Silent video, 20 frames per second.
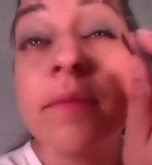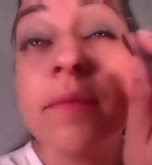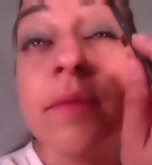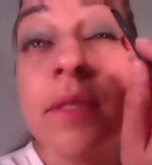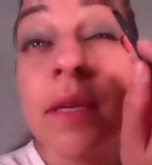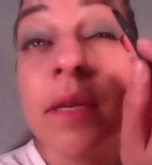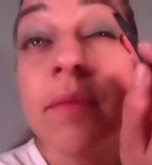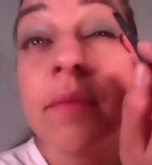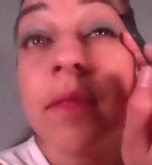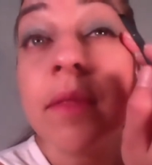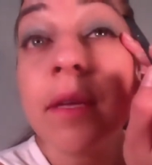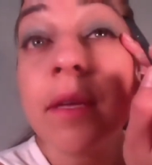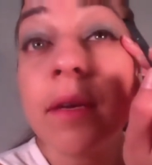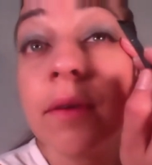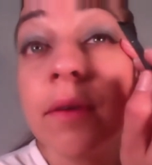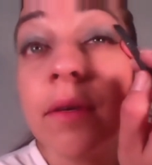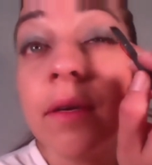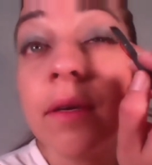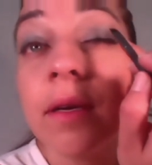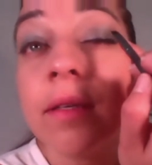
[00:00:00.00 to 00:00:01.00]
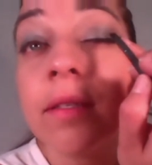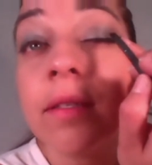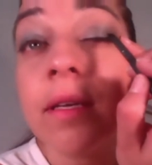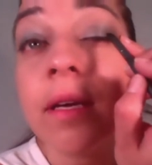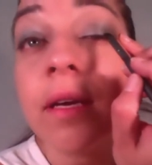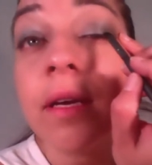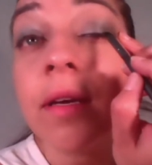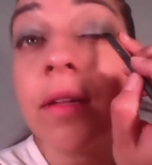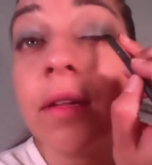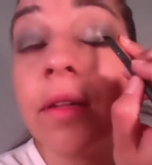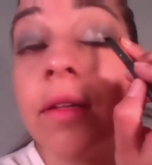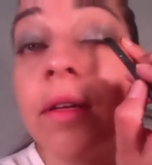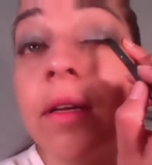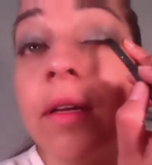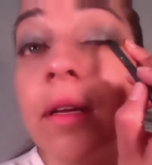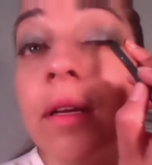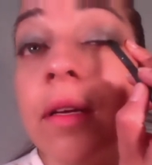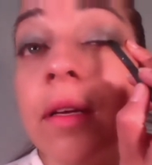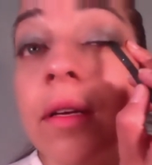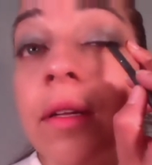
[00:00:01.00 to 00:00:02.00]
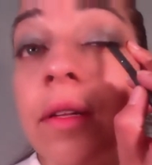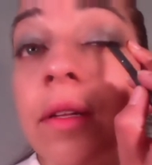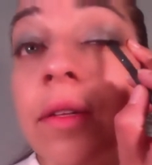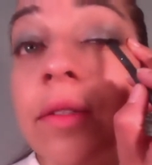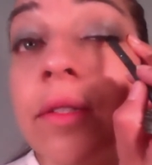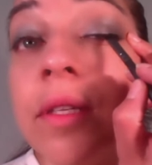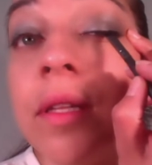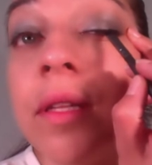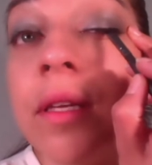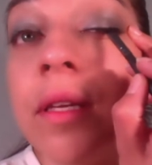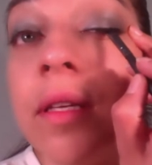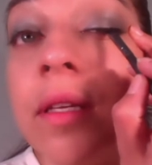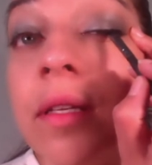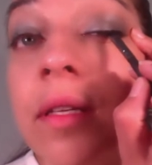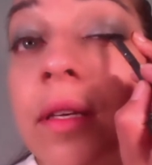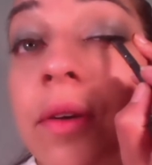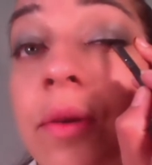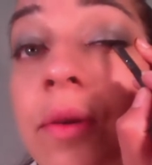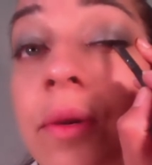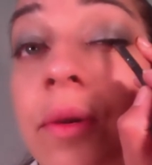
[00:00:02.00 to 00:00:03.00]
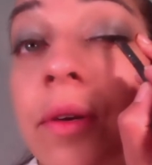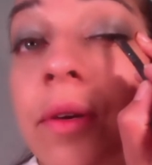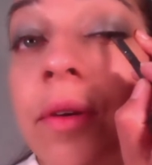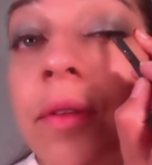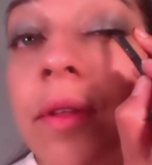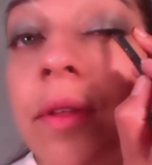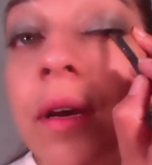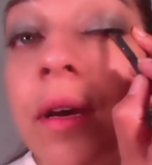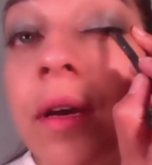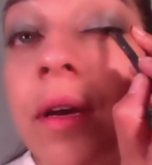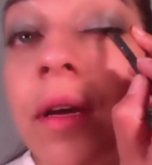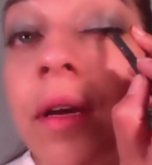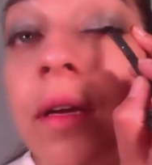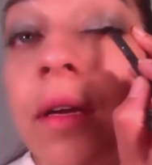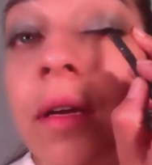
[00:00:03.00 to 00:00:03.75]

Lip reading: Same thing as I get close to the inner corner of the eye.